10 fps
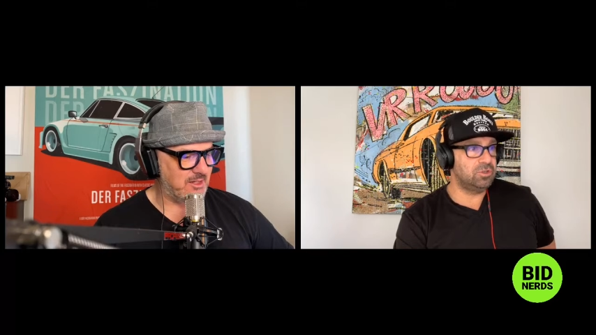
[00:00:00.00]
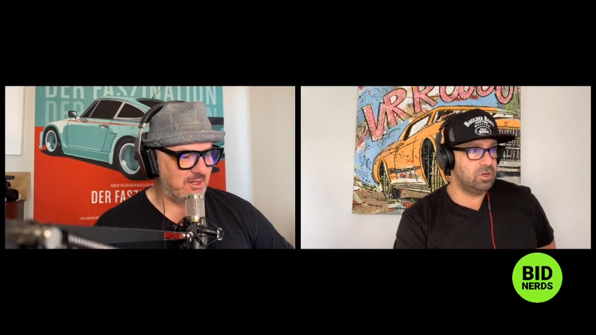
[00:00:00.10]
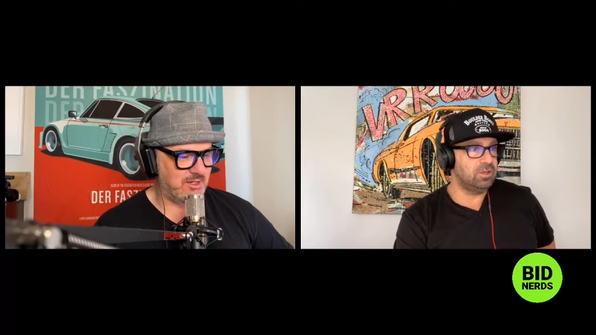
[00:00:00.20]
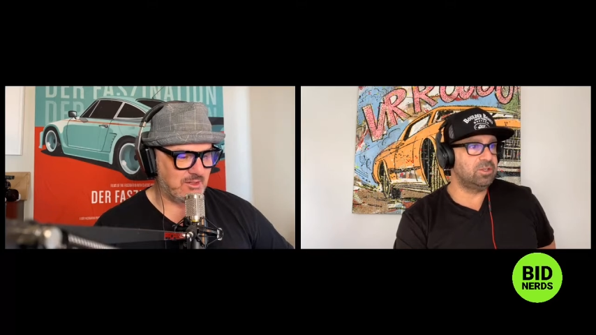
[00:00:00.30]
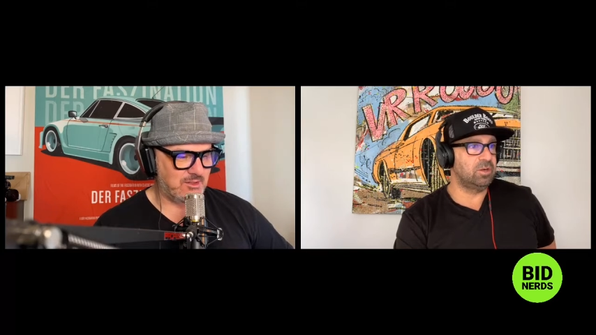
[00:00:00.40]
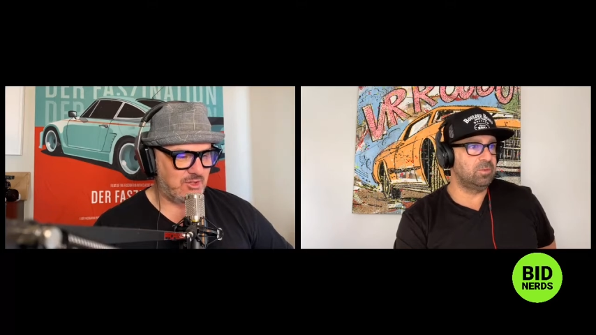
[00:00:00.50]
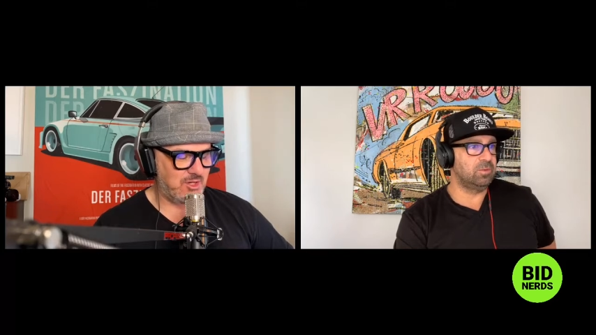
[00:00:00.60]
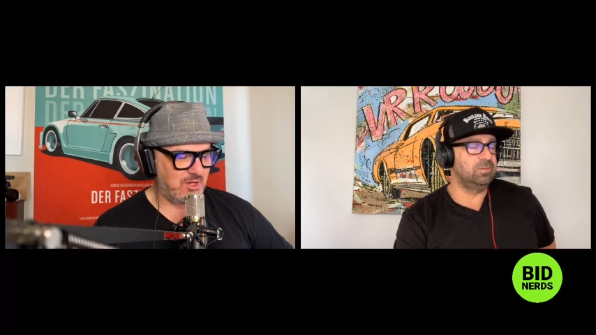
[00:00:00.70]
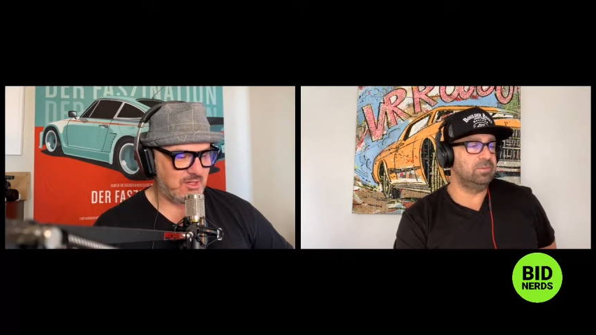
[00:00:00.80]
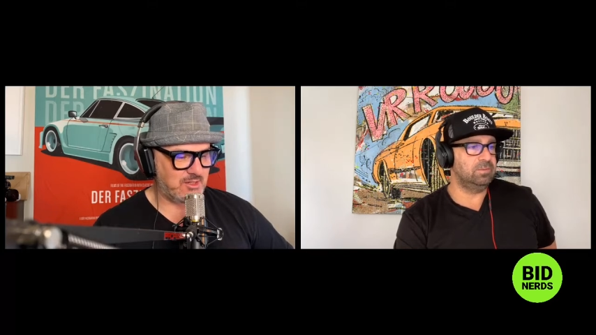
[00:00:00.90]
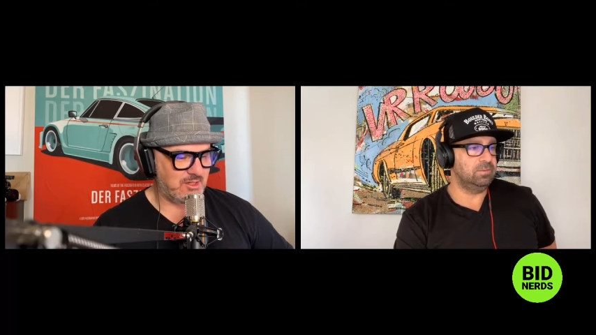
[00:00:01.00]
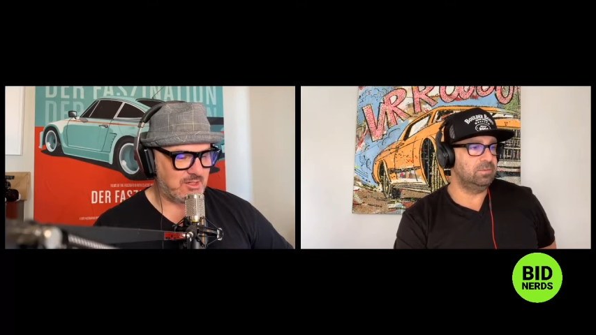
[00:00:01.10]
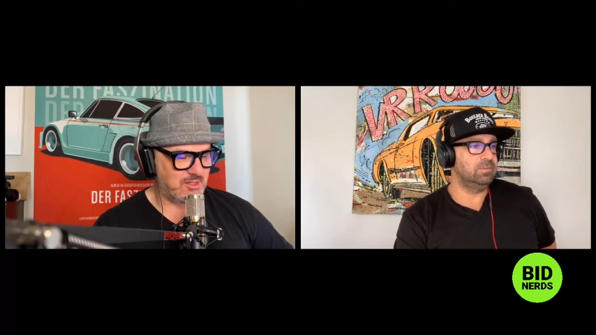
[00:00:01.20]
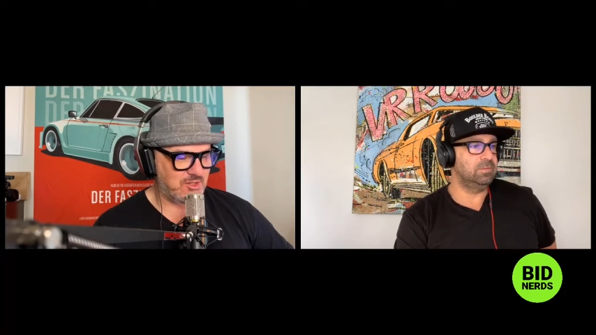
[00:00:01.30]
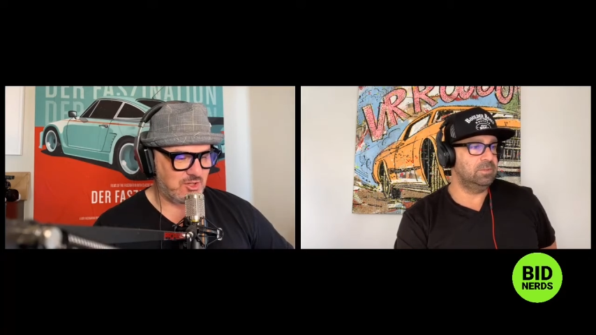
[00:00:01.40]
Speaker 1: a diesel. Jeez,
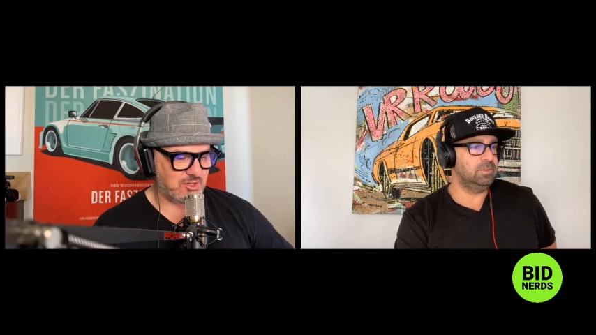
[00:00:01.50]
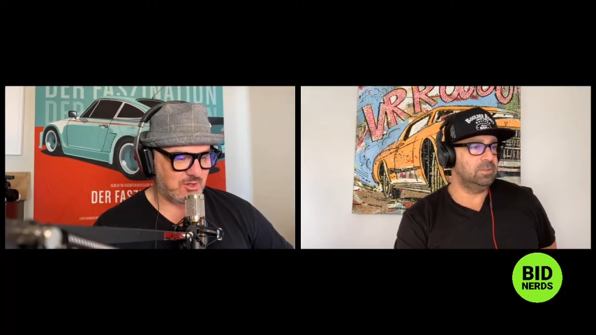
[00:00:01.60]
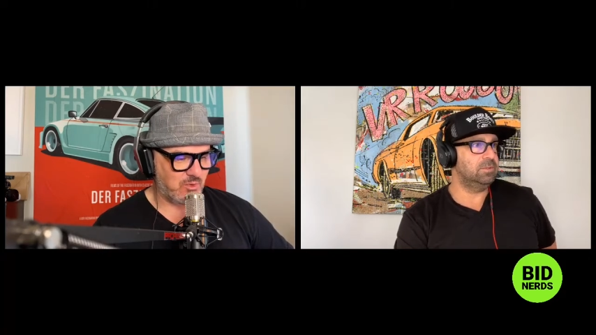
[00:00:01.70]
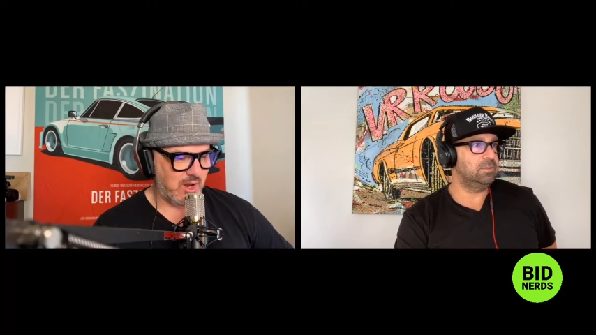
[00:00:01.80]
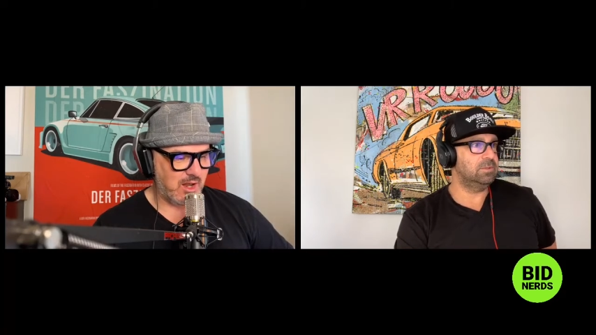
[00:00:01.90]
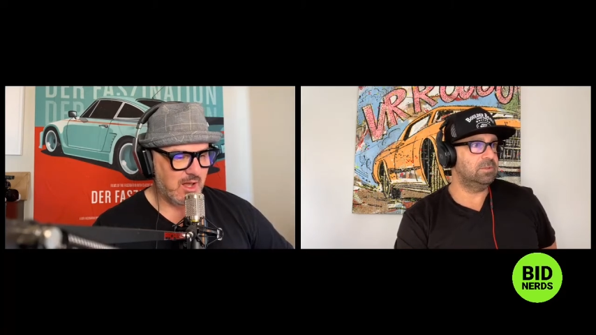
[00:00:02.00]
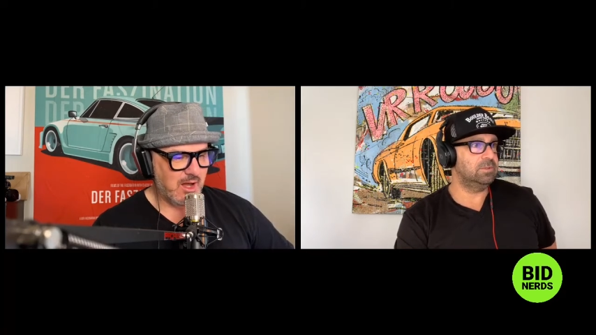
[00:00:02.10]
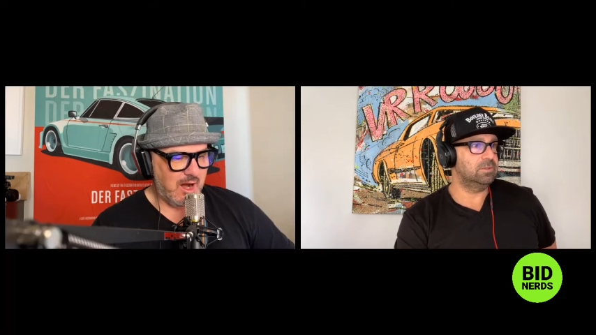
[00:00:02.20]
this is just the rig.